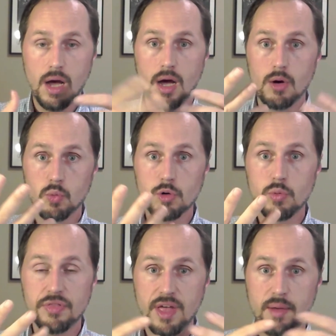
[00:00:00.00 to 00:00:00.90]
work
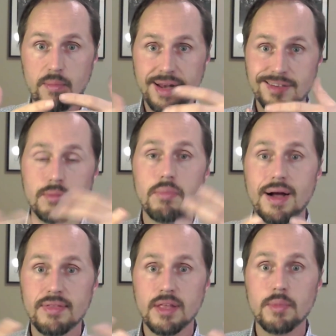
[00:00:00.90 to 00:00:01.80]
with them and
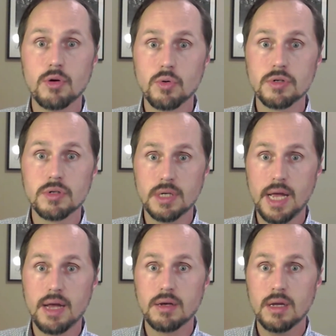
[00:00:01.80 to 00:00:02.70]
combine them in order to
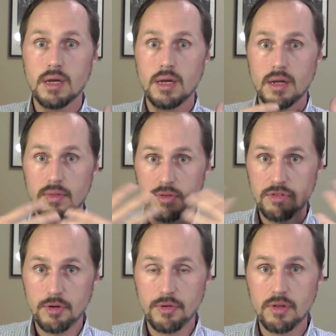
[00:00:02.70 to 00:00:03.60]
get the
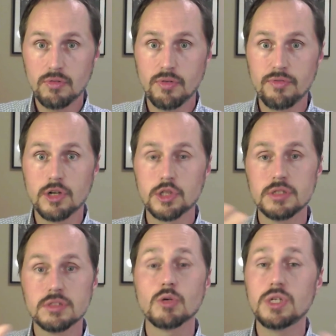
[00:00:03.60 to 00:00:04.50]
series for functions
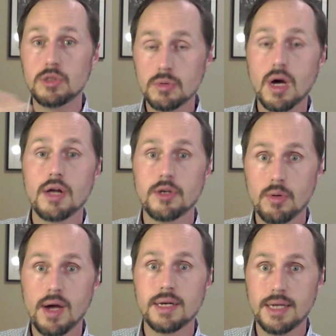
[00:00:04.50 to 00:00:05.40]
that we do not know
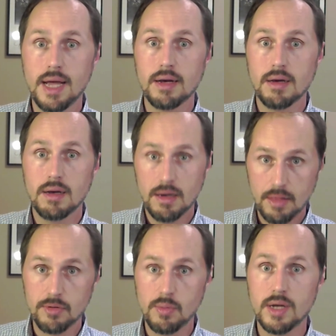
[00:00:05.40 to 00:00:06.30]
how to get
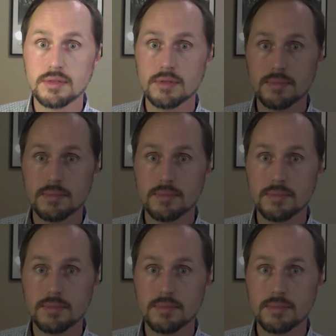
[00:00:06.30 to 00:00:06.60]
otherwise.